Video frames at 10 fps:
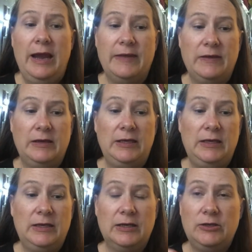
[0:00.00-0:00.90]
and then
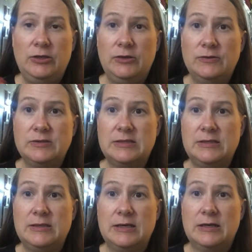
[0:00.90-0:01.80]
he can use
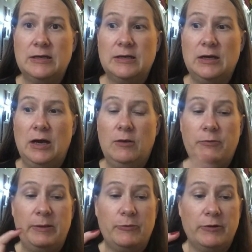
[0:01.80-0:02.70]
the uh,
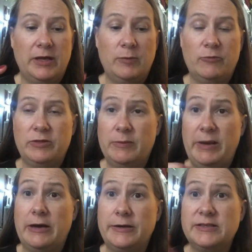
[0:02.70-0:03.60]
whipped cream with the
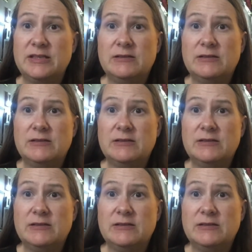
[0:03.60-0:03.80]
berries.